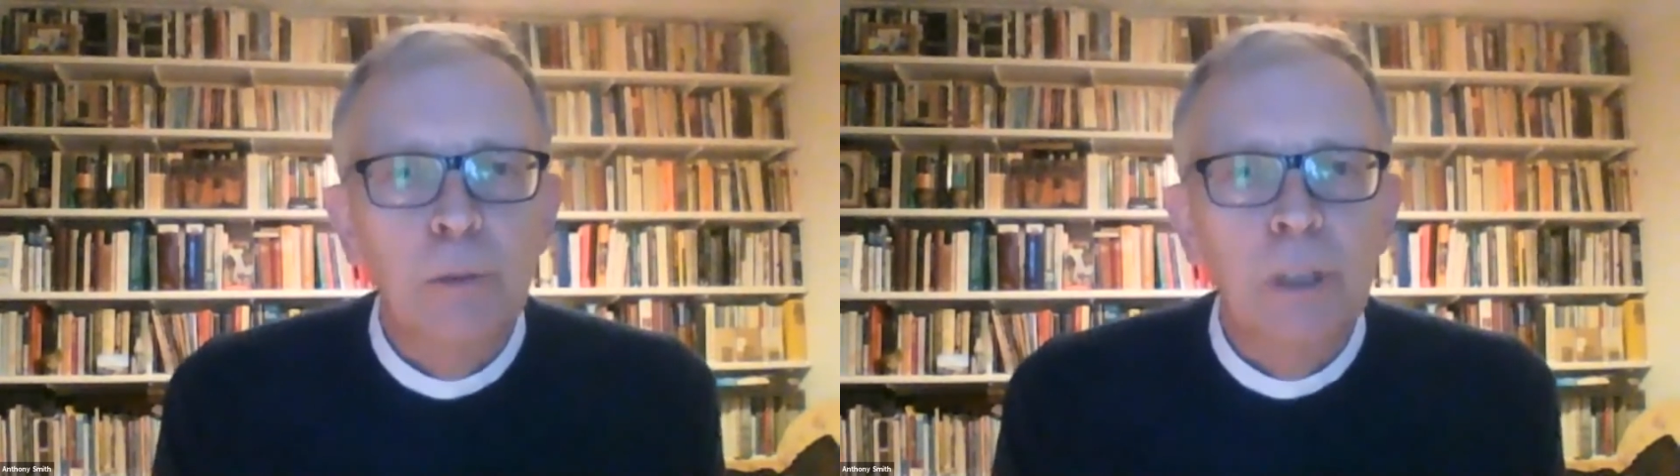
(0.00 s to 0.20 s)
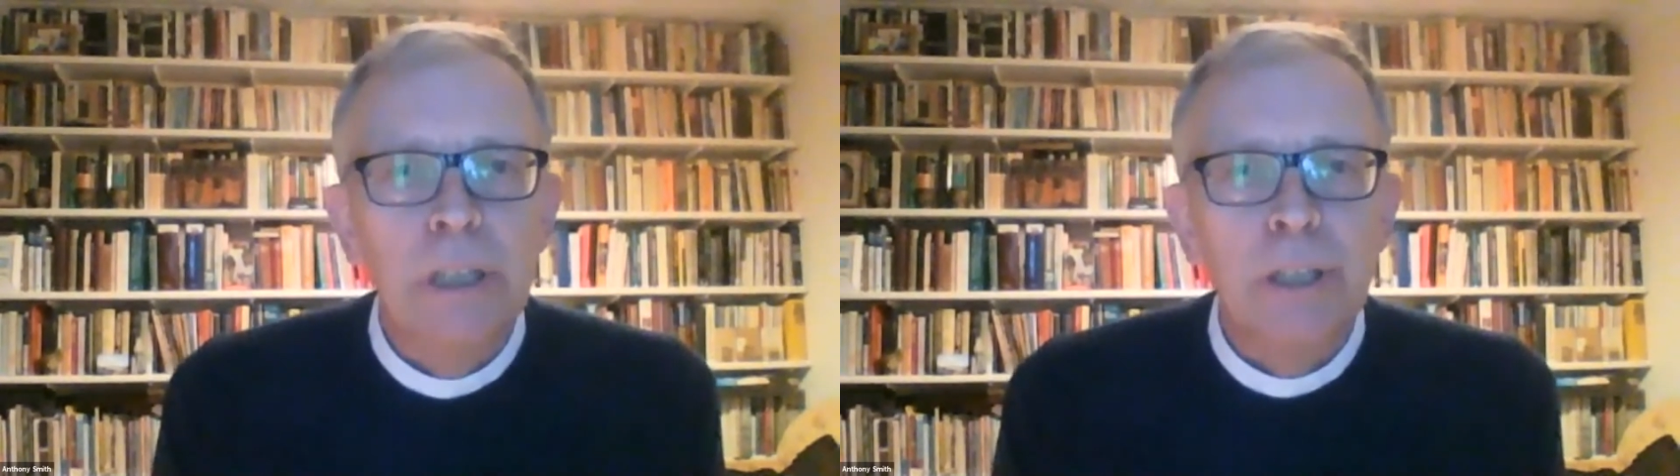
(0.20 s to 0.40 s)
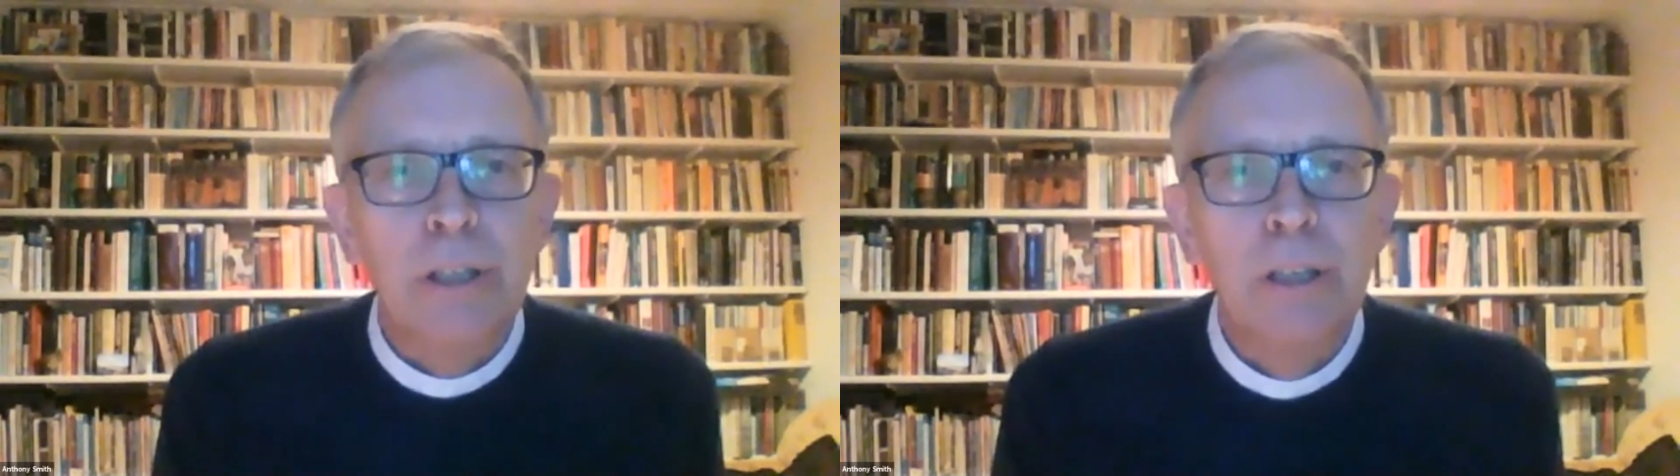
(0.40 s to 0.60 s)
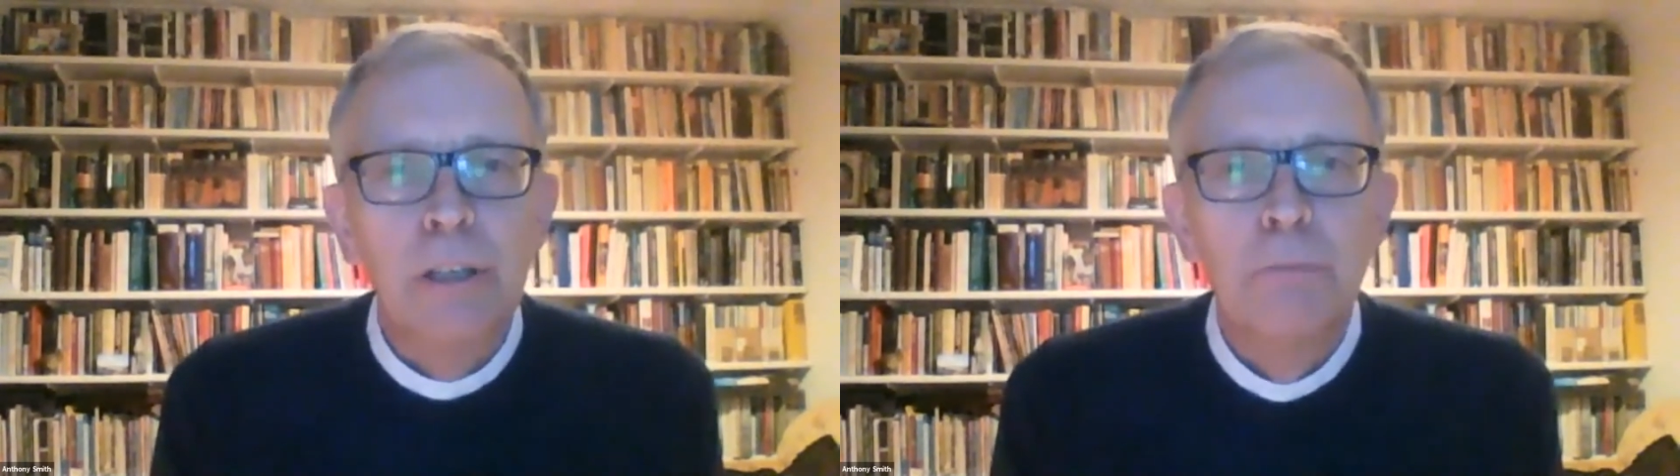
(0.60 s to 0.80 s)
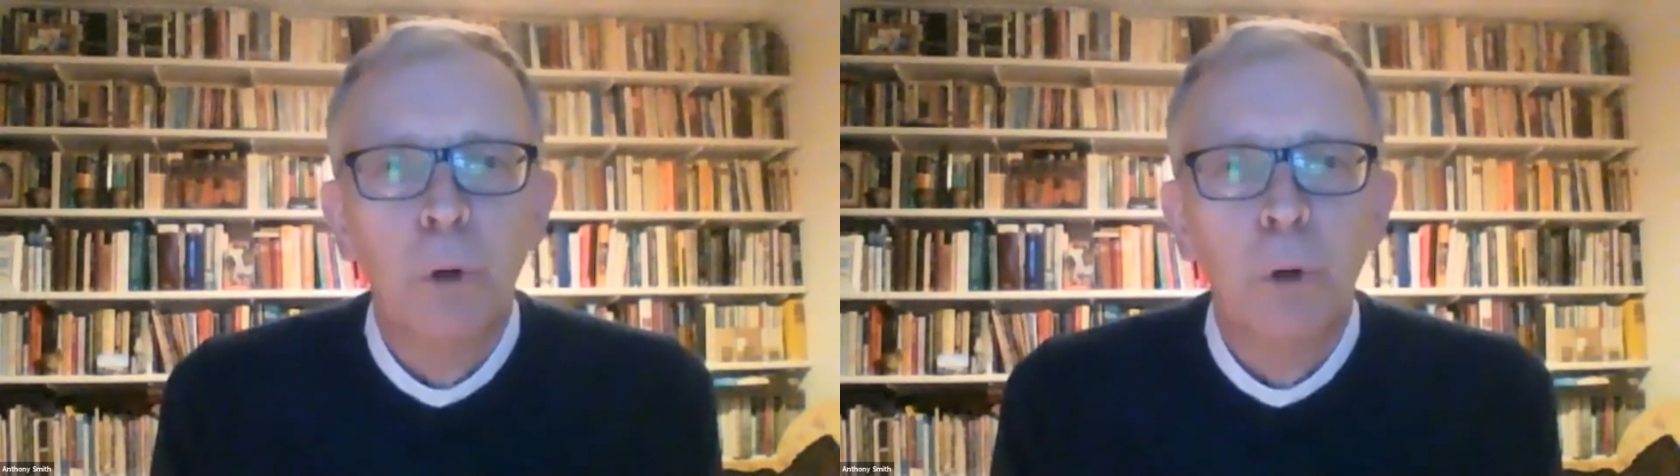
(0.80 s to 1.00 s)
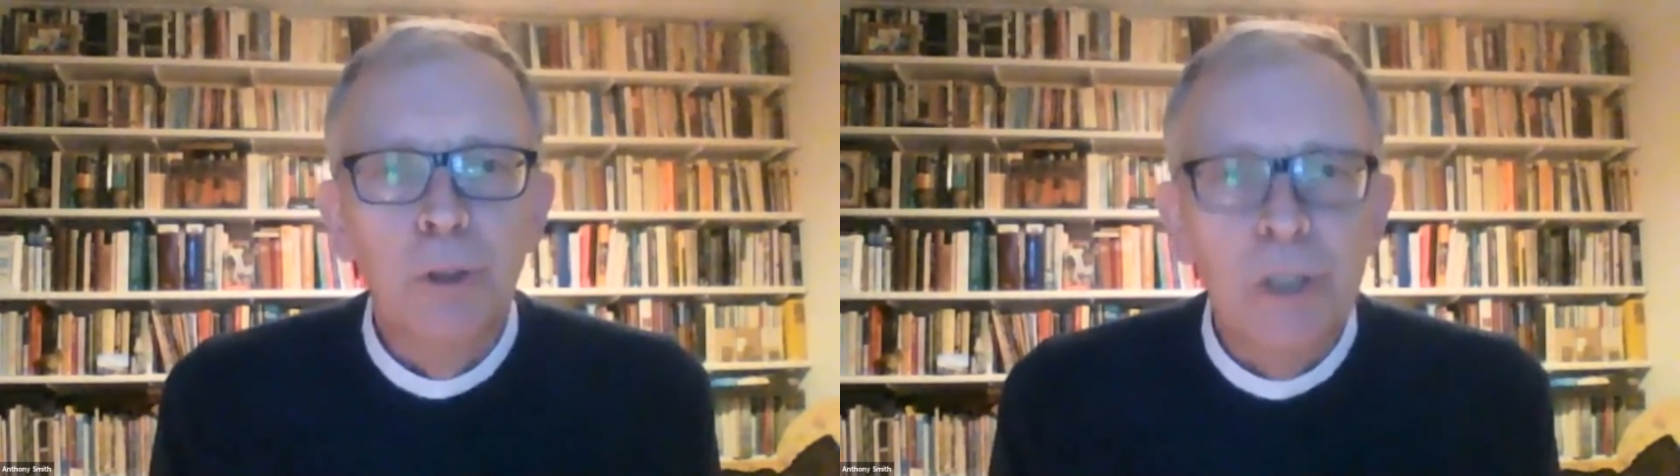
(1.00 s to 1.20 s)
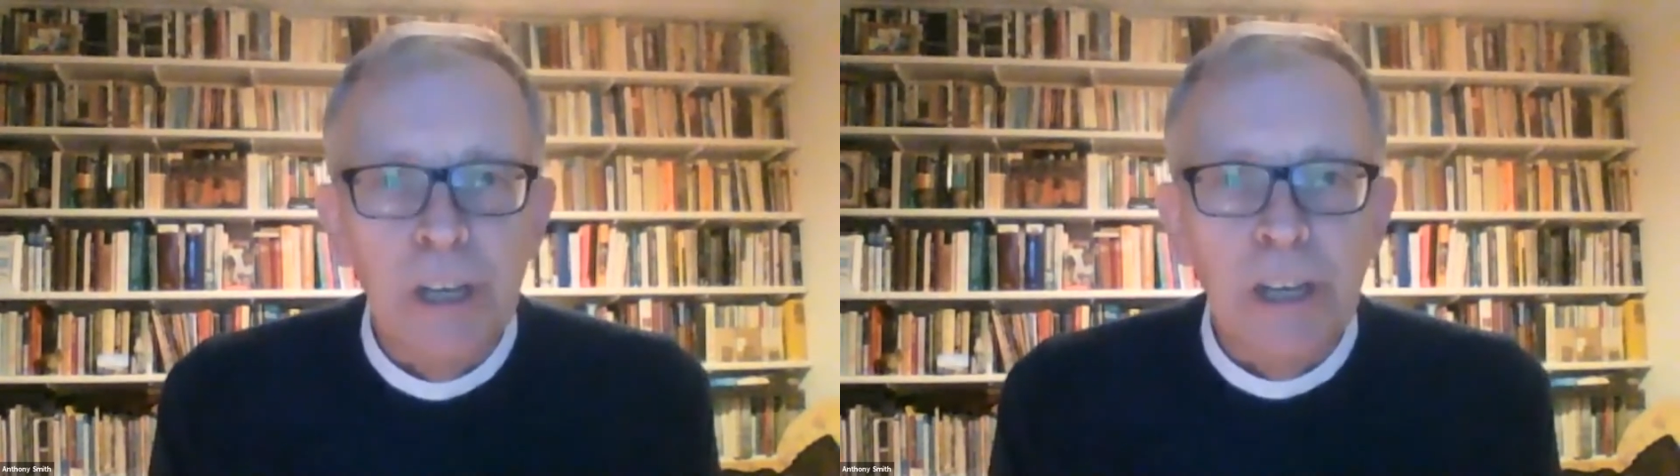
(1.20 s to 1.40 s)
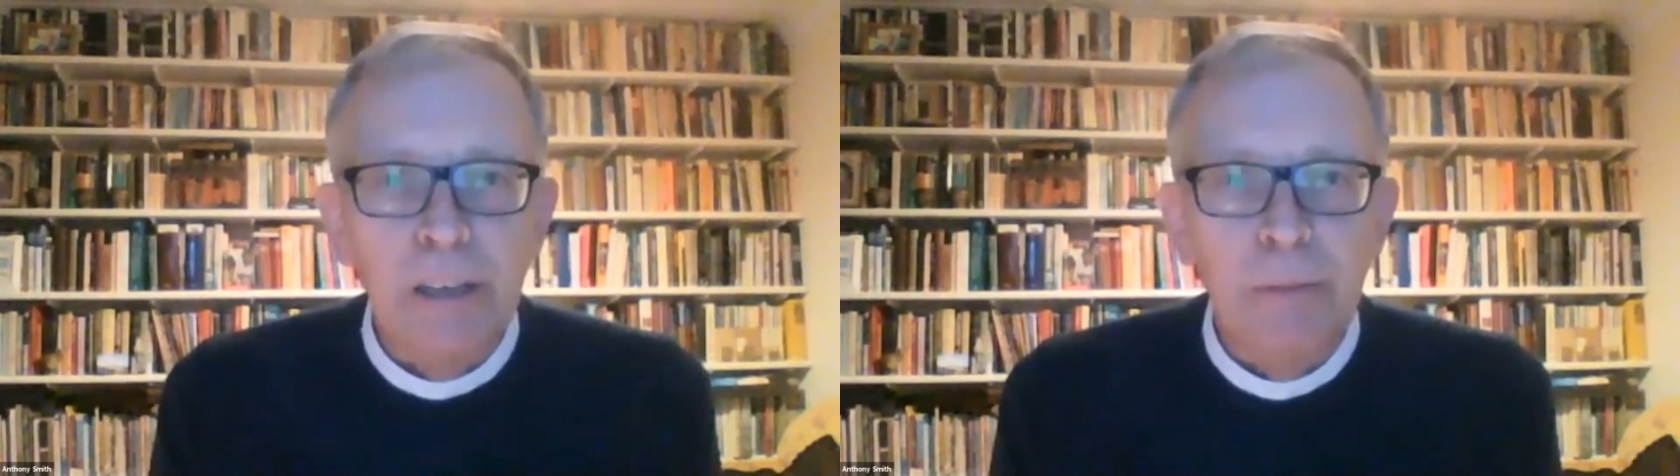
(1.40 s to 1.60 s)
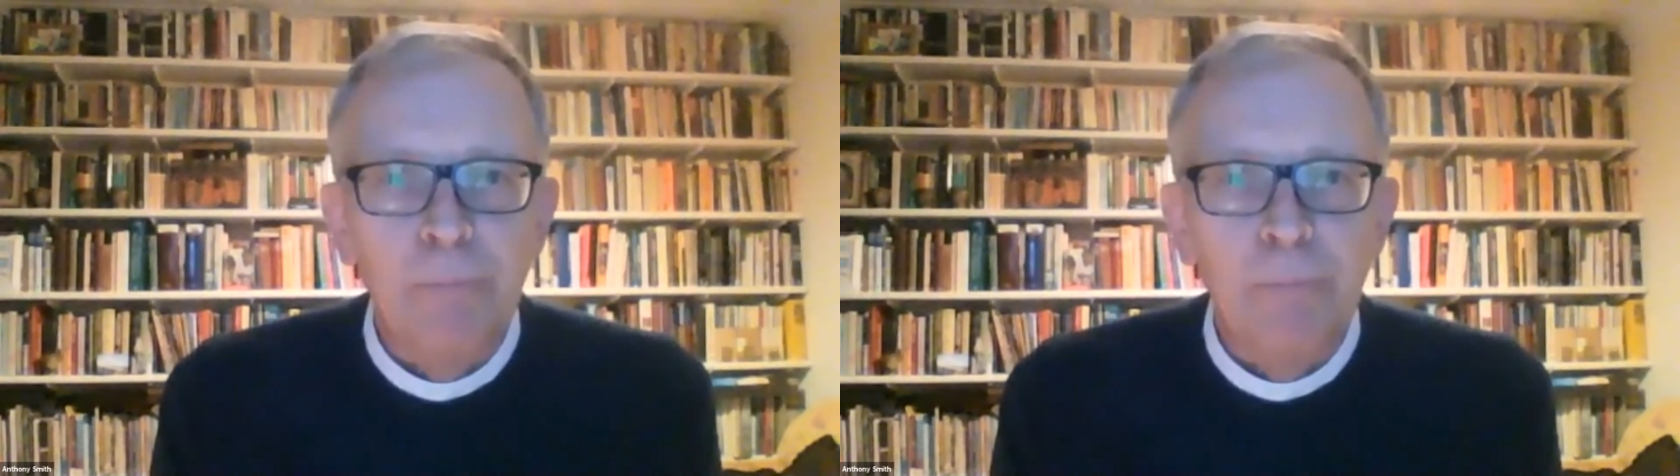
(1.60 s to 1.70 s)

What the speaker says: word Maundy.